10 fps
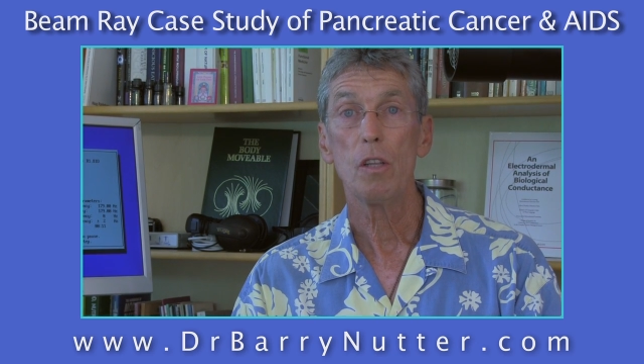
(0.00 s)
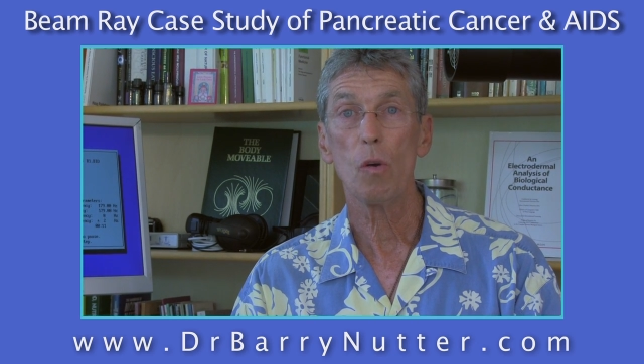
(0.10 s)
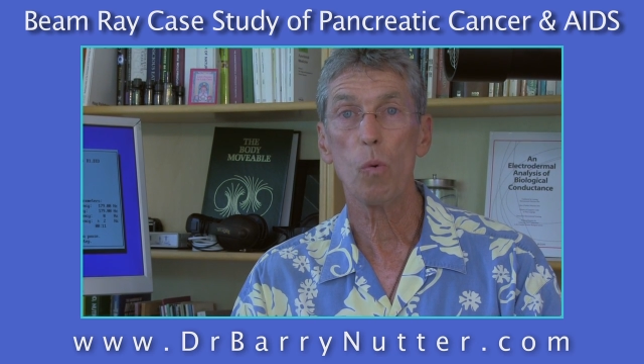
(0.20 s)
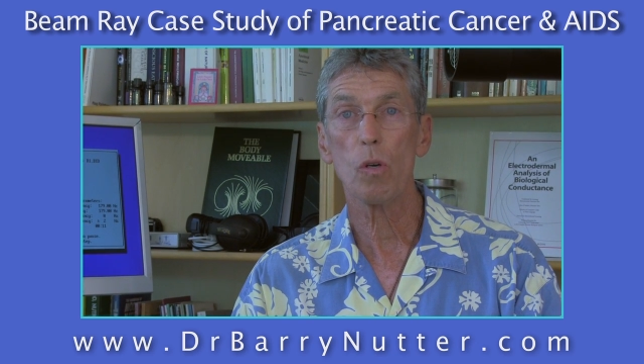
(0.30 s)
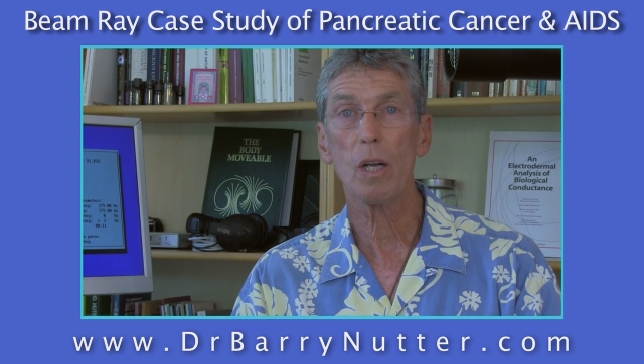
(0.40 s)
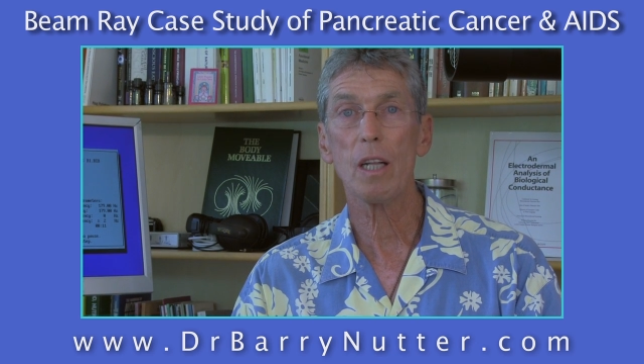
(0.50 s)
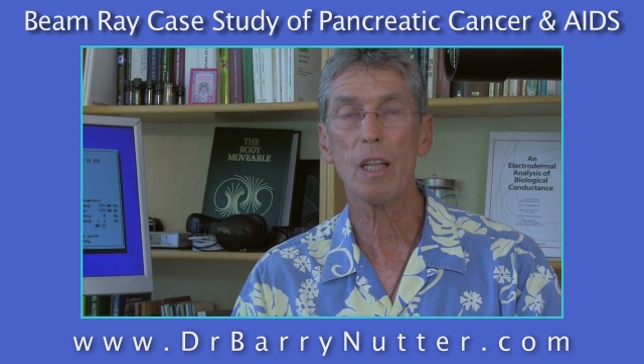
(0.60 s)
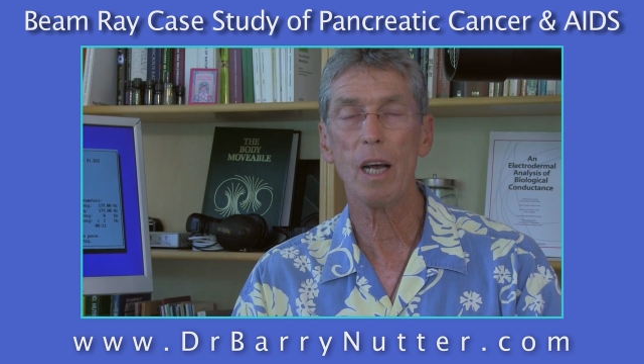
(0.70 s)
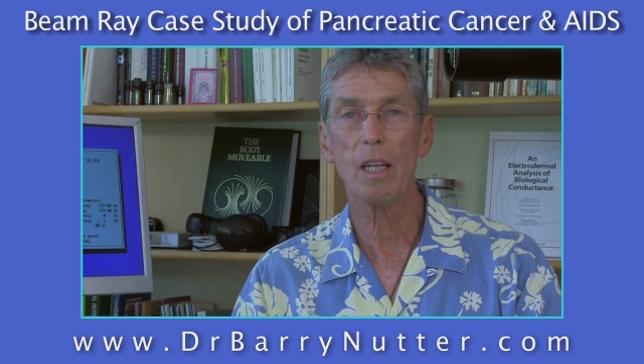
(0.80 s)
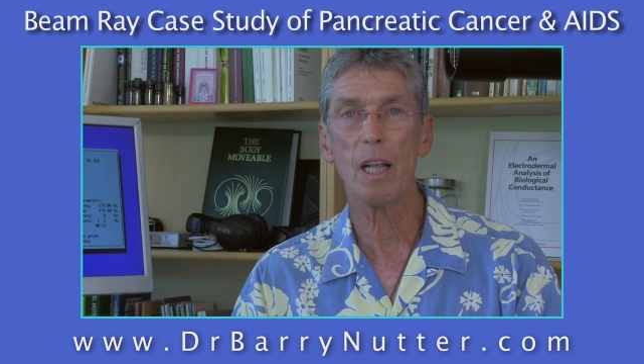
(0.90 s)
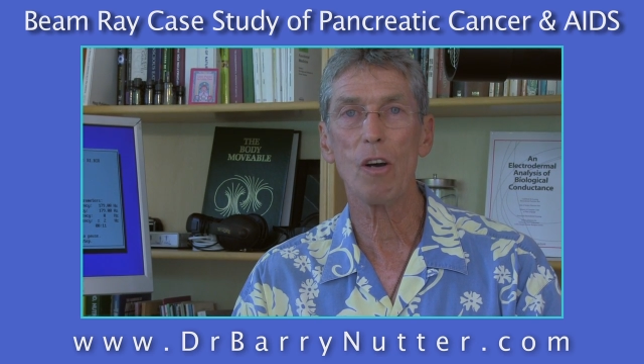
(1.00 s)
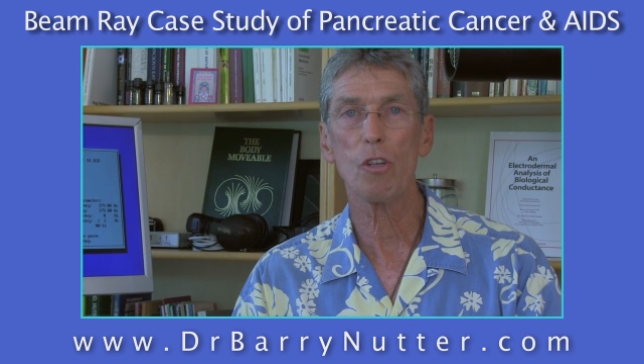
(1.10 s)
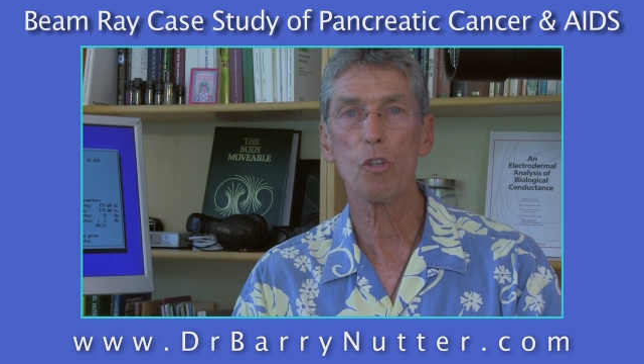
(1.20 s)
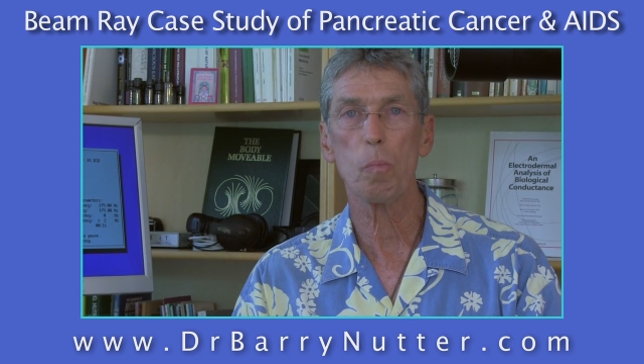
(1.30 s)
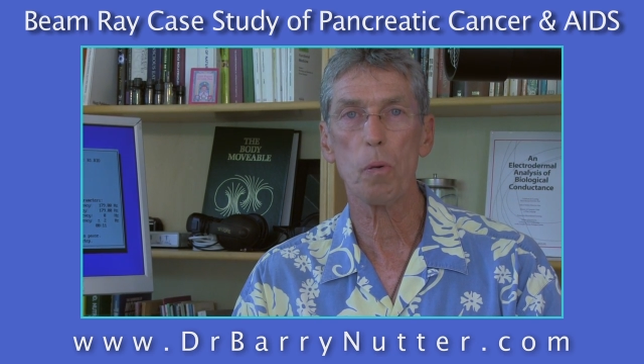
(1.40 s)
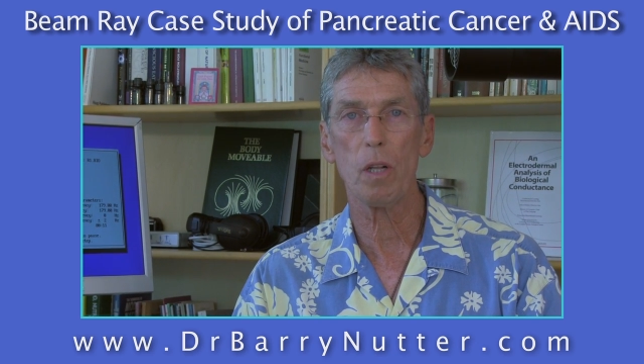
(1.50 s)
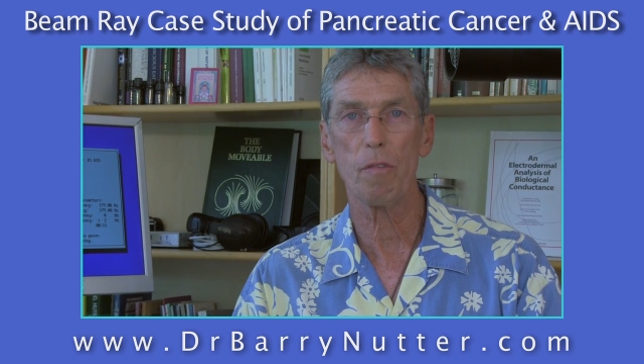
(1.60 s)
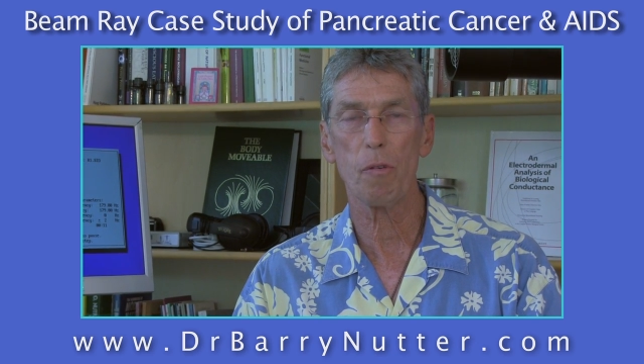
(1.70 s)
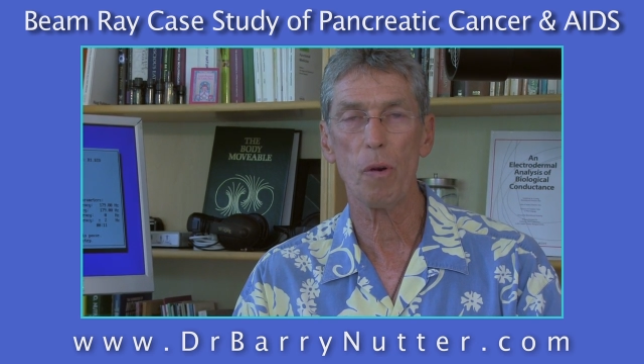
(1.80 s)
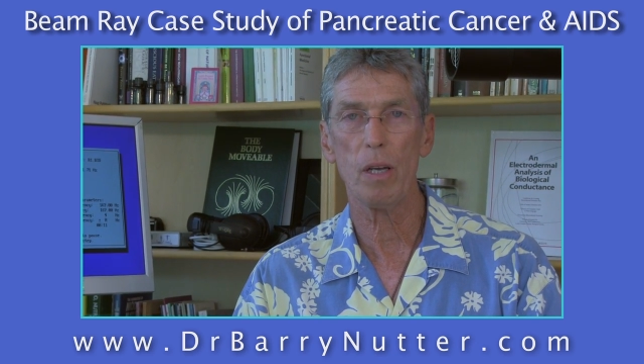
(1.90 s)
that will not allow it to
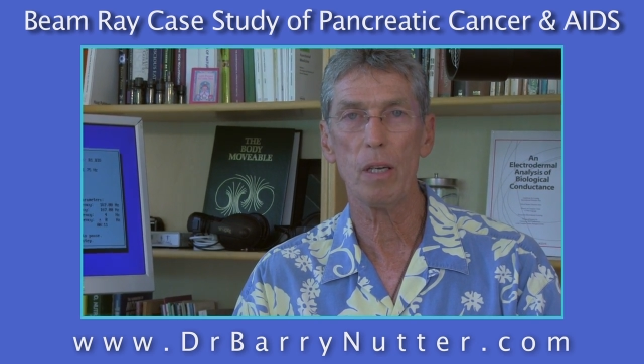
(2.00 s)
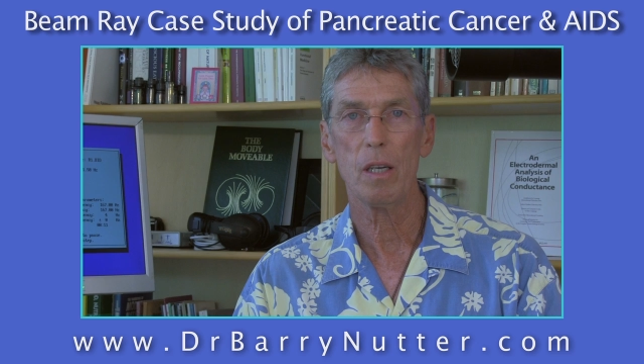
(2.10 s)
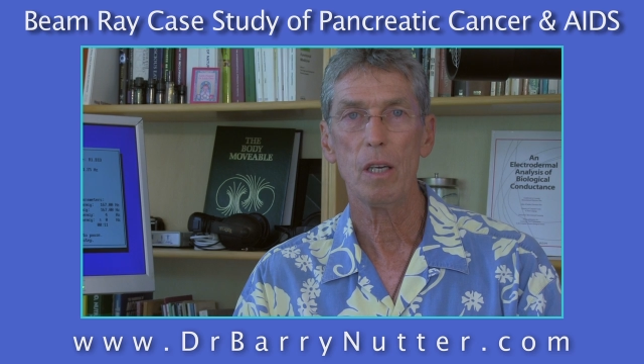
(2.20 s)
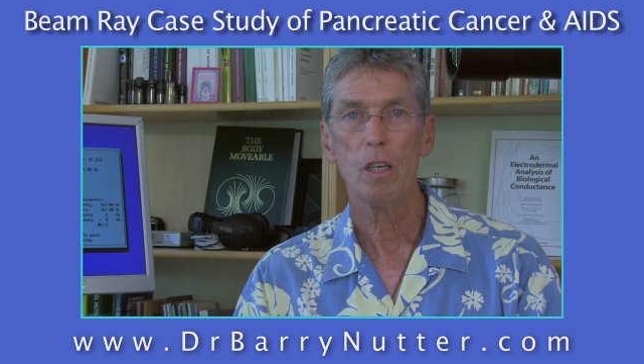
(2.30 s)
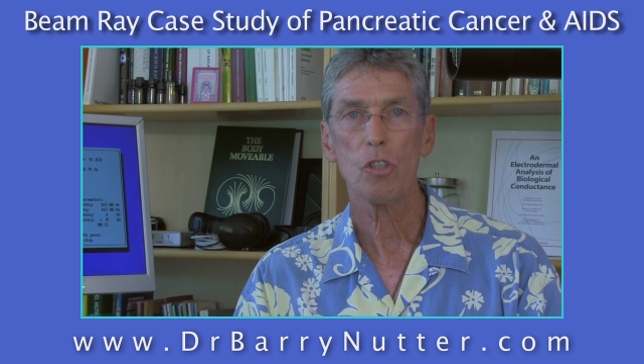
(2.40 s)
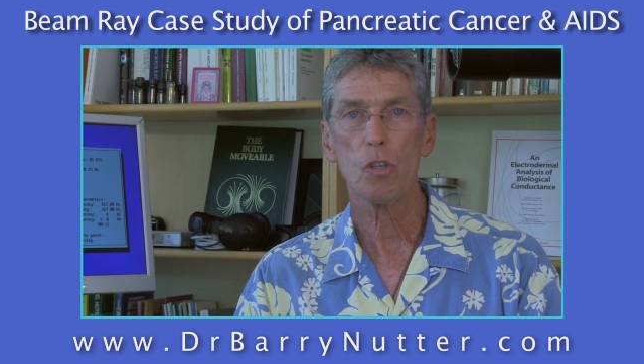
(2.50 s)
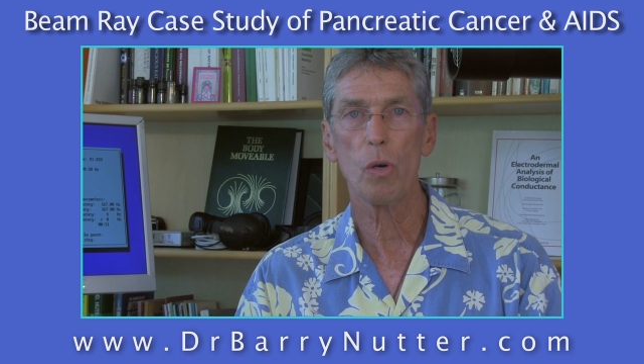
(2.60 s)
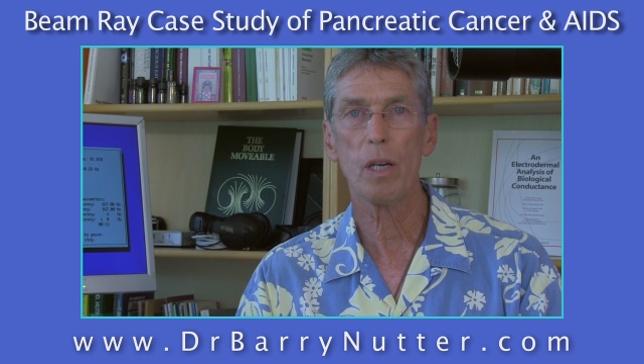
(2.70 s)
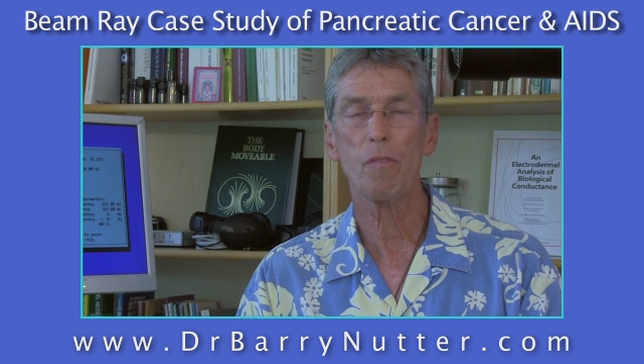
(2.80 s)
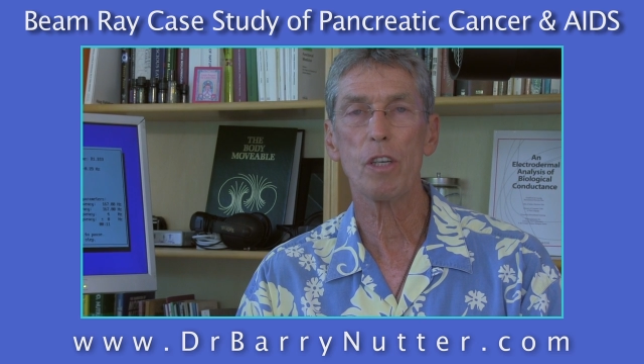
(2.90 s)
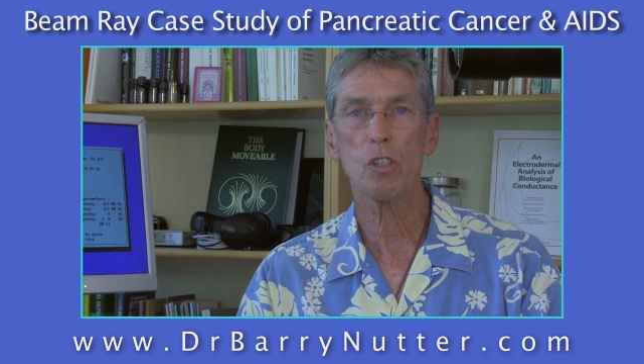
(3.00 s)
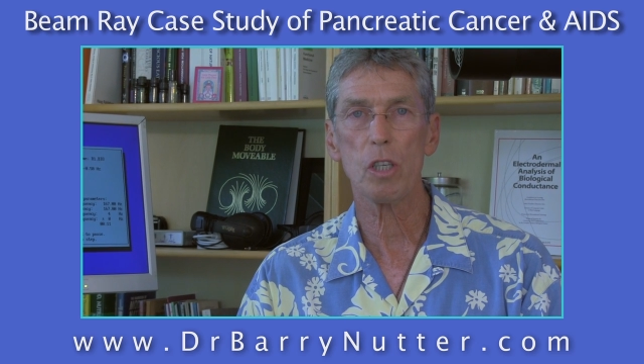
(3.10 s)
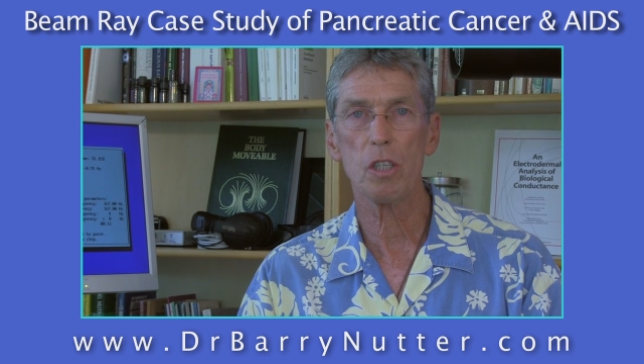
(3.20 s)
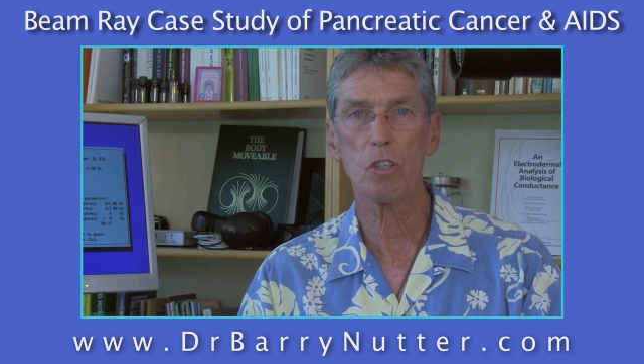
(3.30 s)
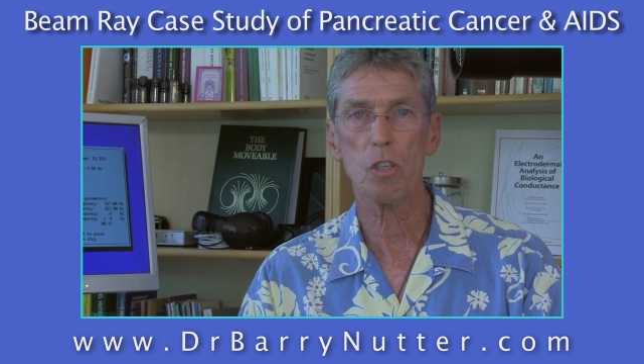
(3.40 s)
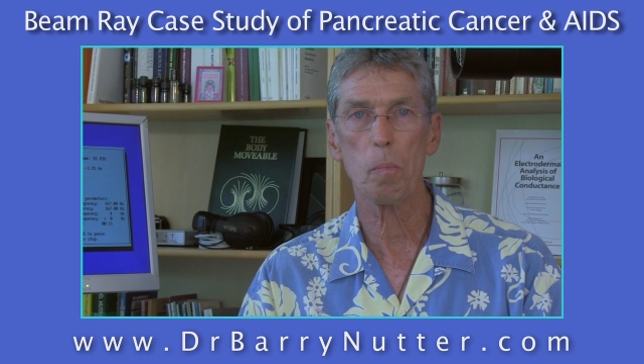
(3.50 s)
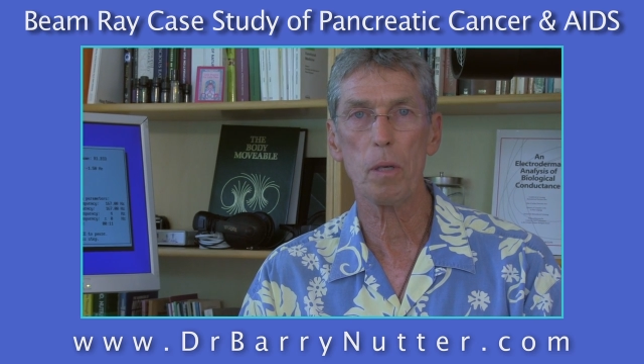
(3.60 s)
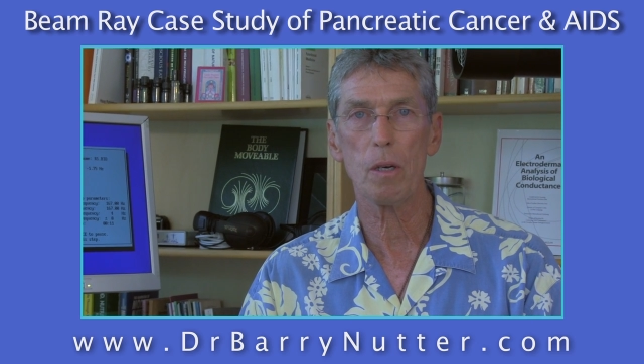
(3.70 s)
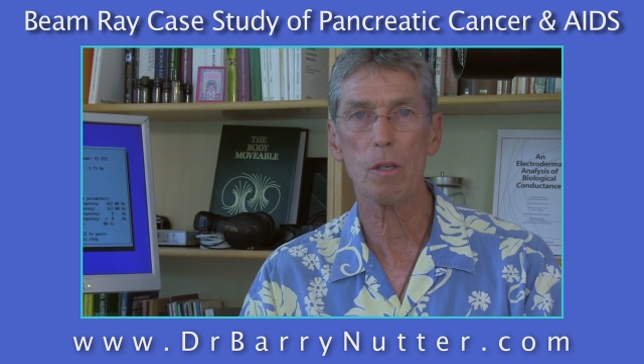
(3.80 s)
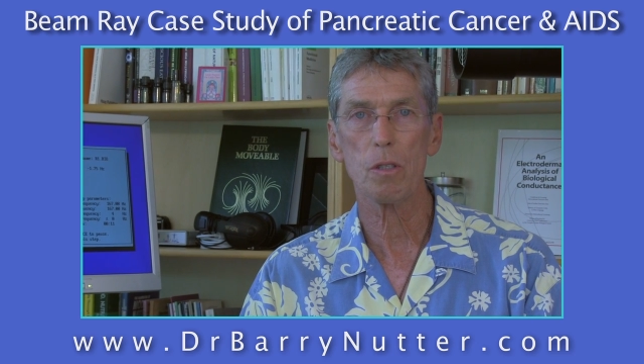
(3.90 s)
proliferate, so it eventually
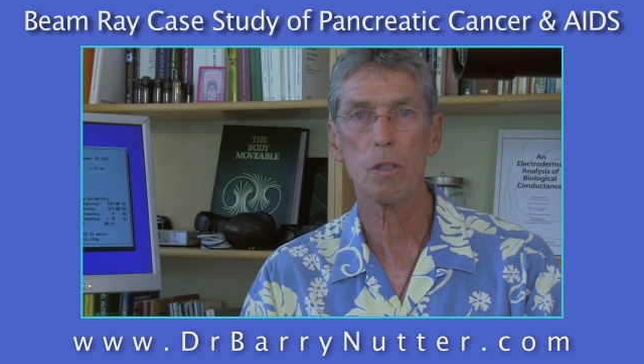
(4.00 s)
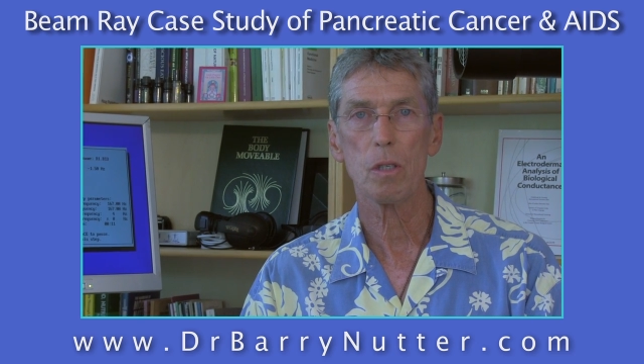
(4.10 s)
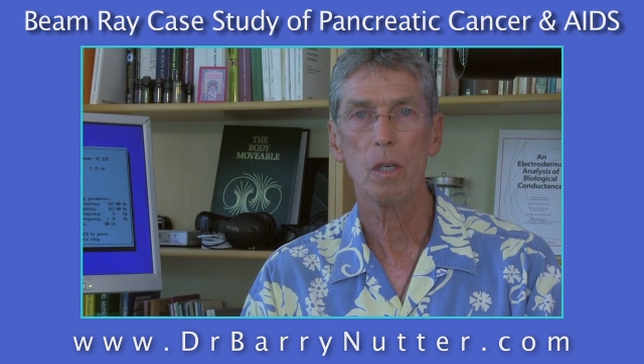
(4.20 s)
disappears.